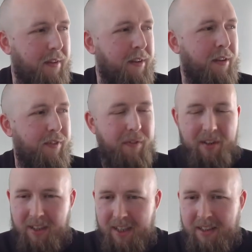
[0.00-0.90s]
in
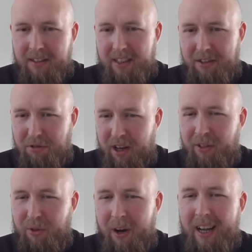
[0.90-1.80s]
15 years in the industry, I
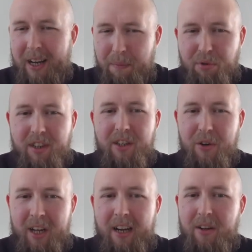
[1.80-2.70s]
thought I had a pretty
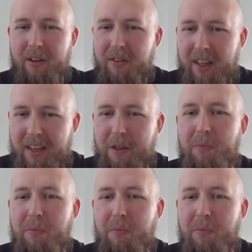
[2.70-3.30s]
good handle on things.